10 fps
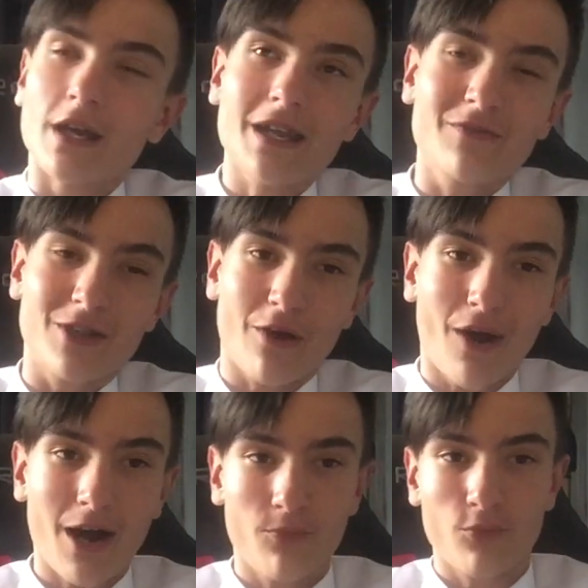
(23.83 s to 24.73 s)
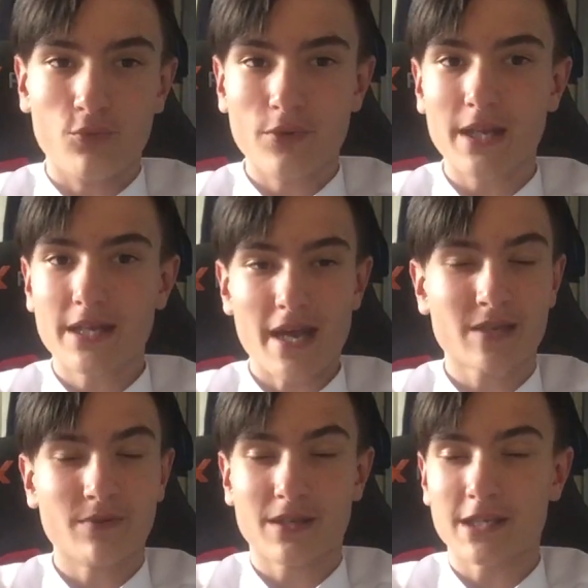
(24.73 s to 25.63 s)
even though I'm really
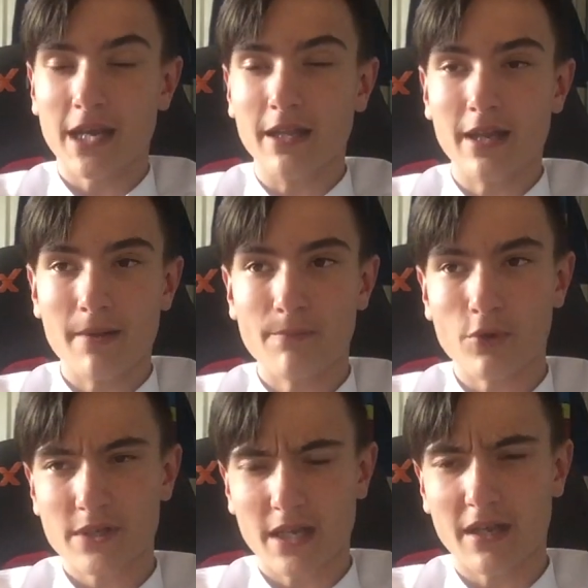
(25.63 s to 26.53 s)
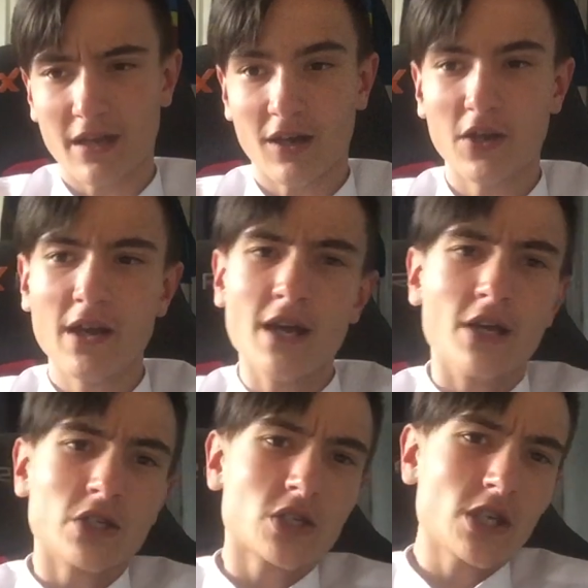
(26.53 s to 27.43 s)
desperate to say the name, but sadly I can't.
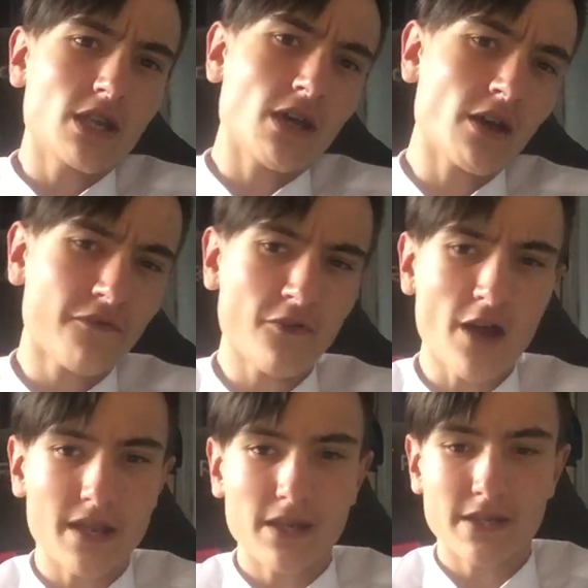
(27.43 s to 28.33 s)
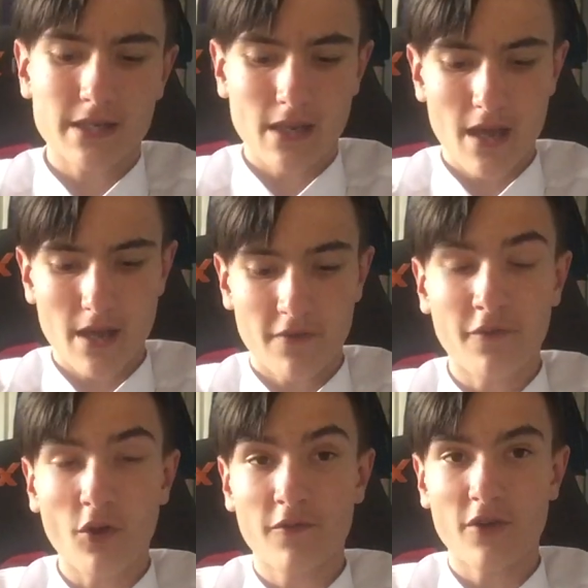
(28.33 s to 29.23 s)
She, her friends, uh,
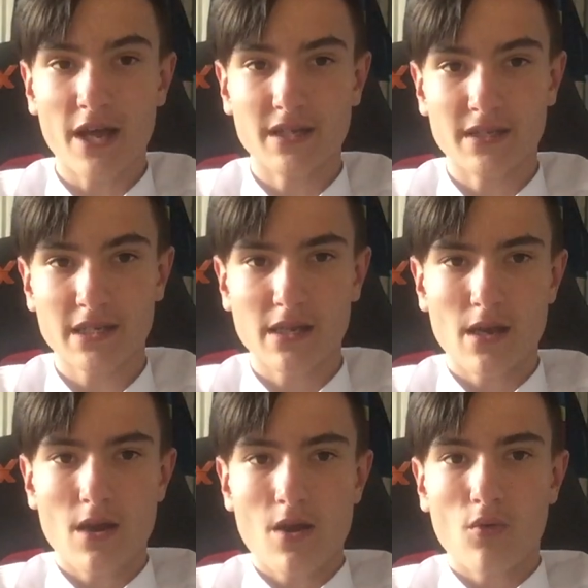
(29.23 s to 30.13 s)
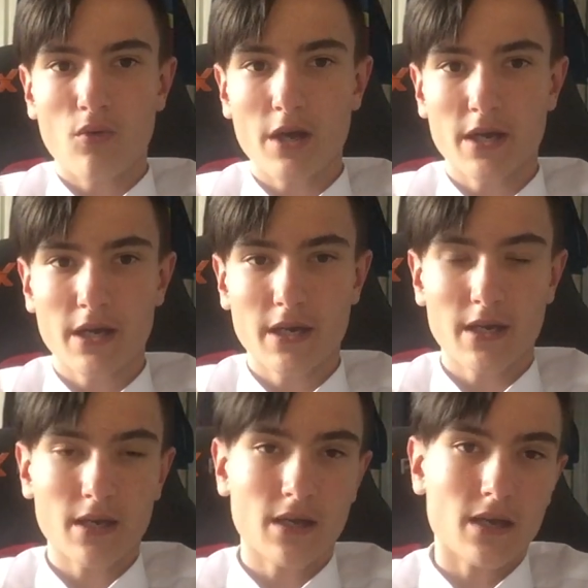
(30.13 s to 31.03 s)
four friends,
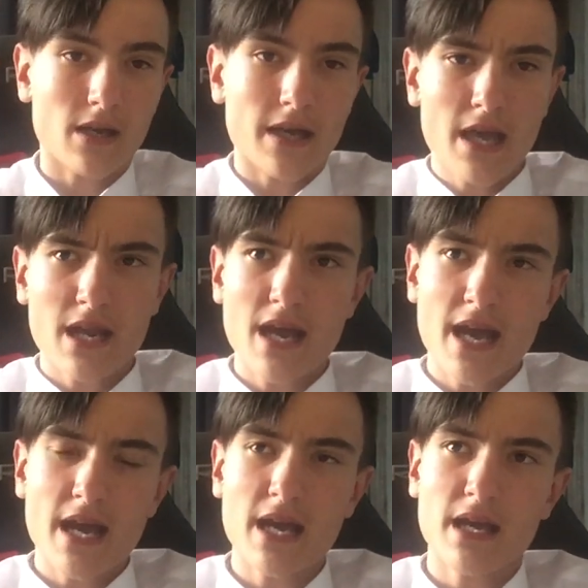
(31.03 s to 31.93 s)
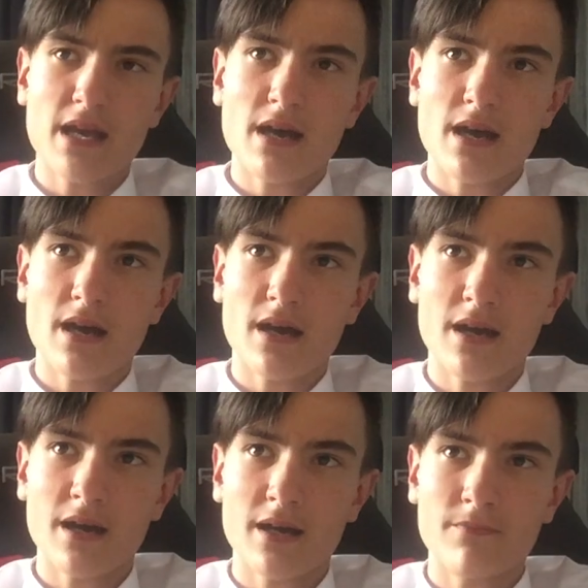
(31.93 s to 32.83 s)
we're in a
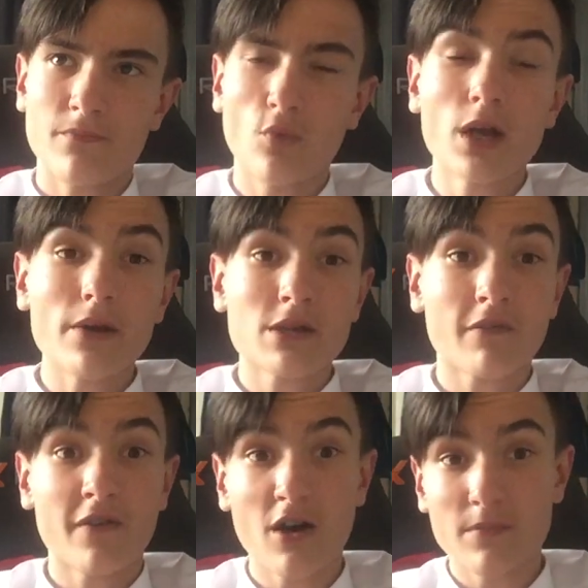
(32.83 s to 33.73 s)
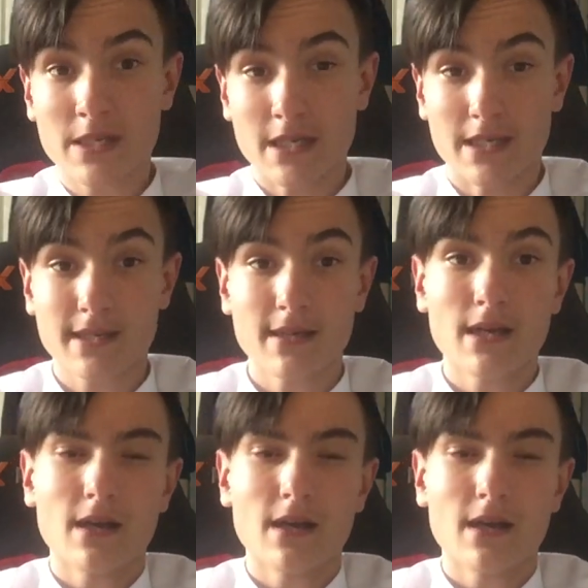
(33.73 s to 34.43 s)
um, we're going to a pharmacist,